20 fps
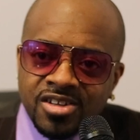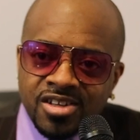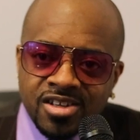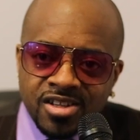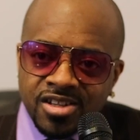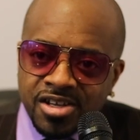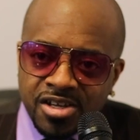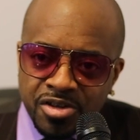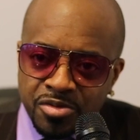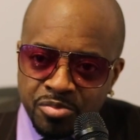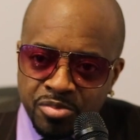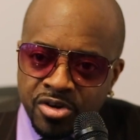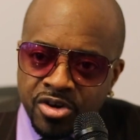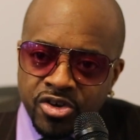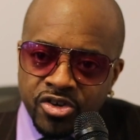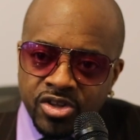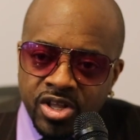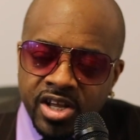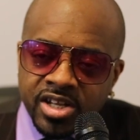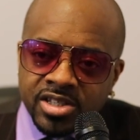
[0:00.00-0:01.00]
Let It
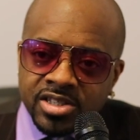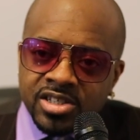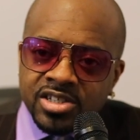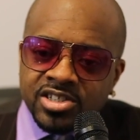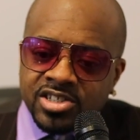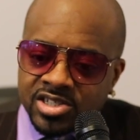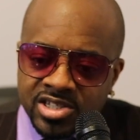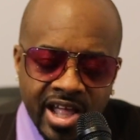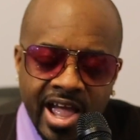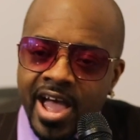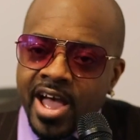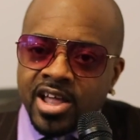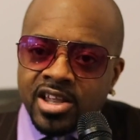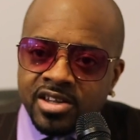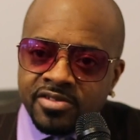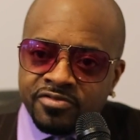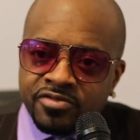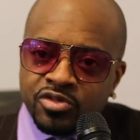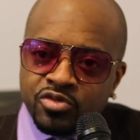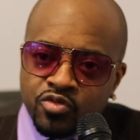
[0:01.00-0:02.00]
Burn. Like, this style
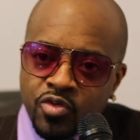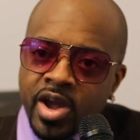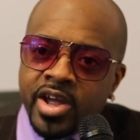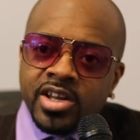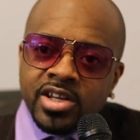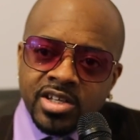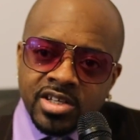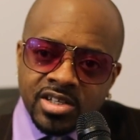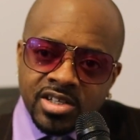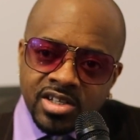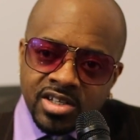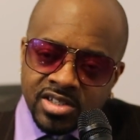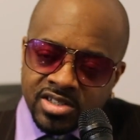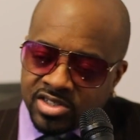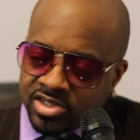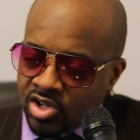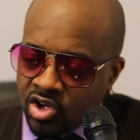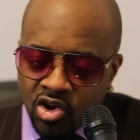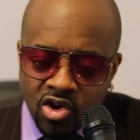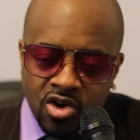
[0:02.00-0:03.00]
of the writing
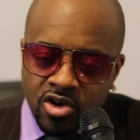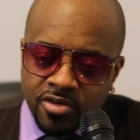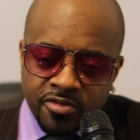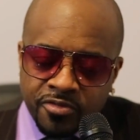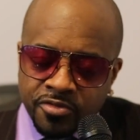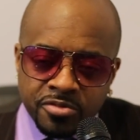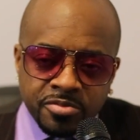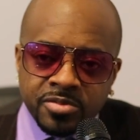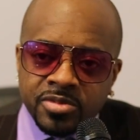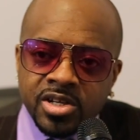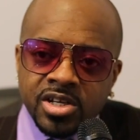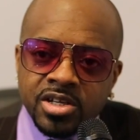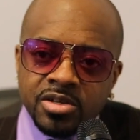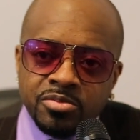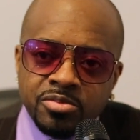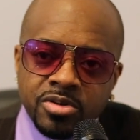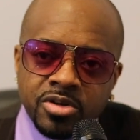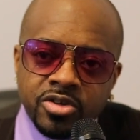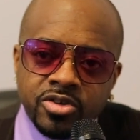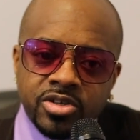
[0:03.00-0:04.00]
is all from Let
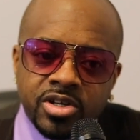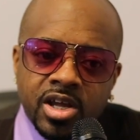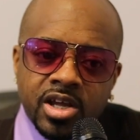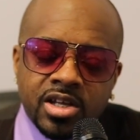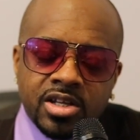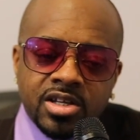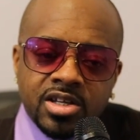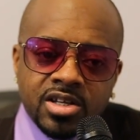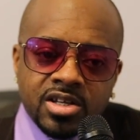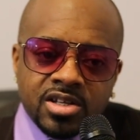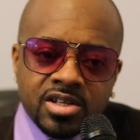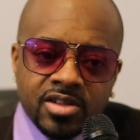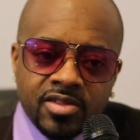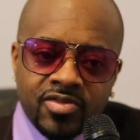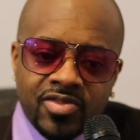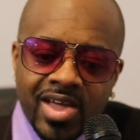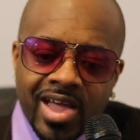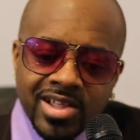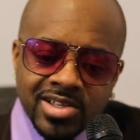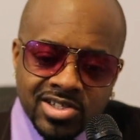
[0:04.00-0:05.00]
It Burn. Like,
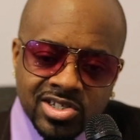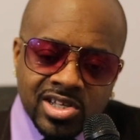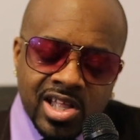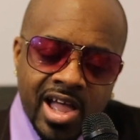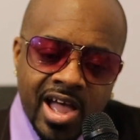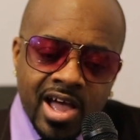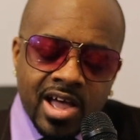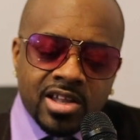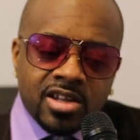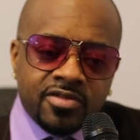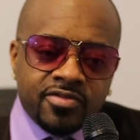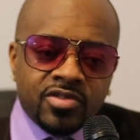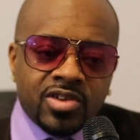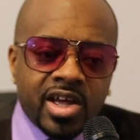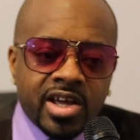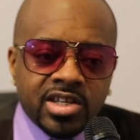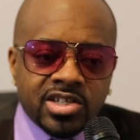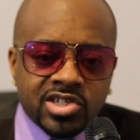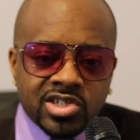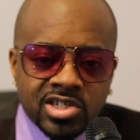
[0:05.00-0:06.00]
that style of
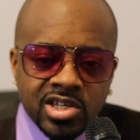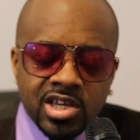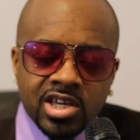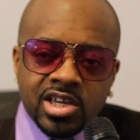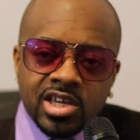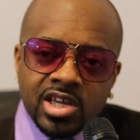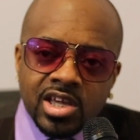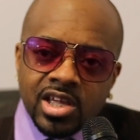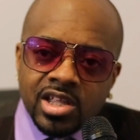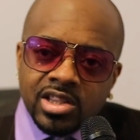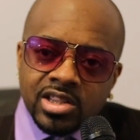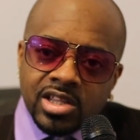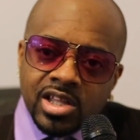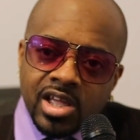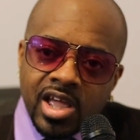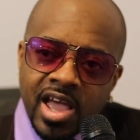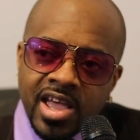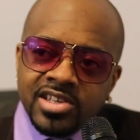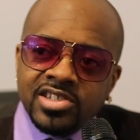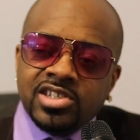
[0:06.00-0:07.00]
like singing
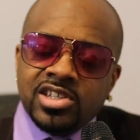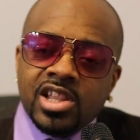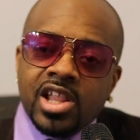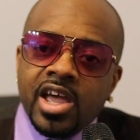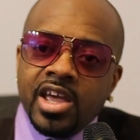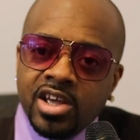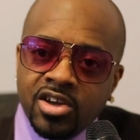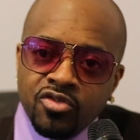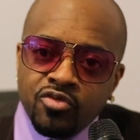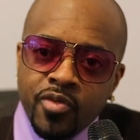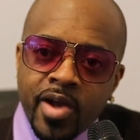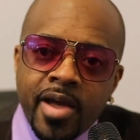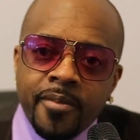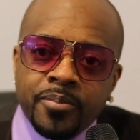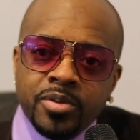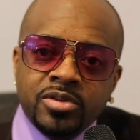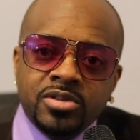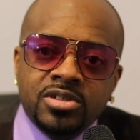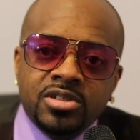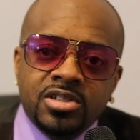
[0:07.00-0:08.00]
as like a
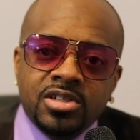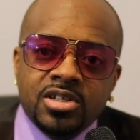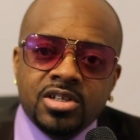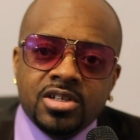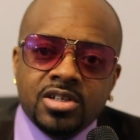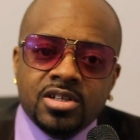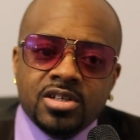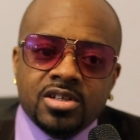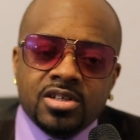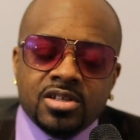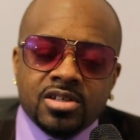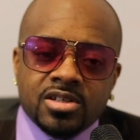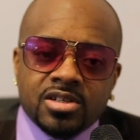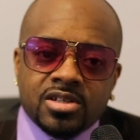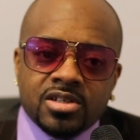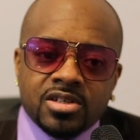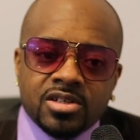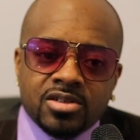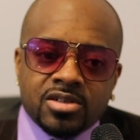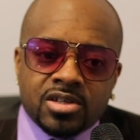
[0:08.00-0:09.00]
rapper
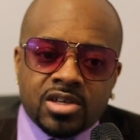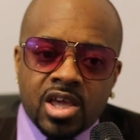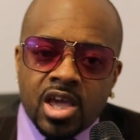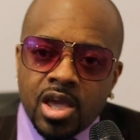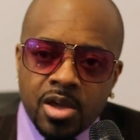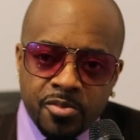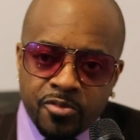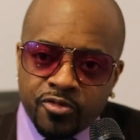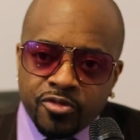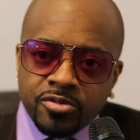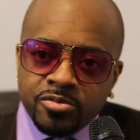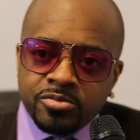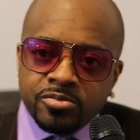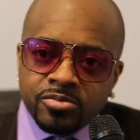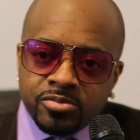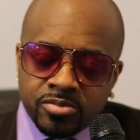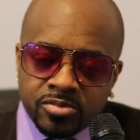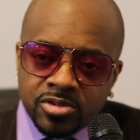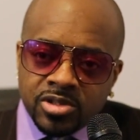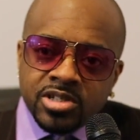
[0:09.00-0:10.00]
came
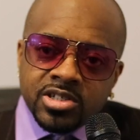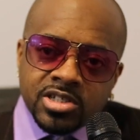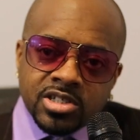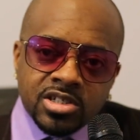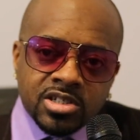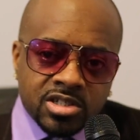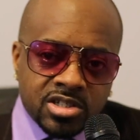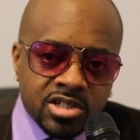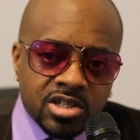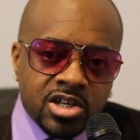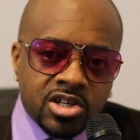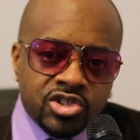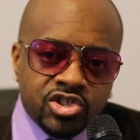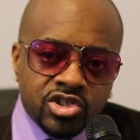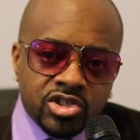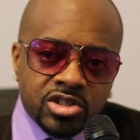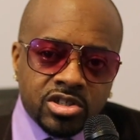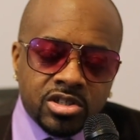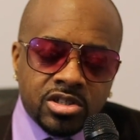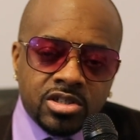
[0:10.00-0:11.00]
from listening to
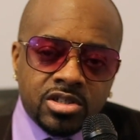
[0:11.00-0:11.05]
Usher.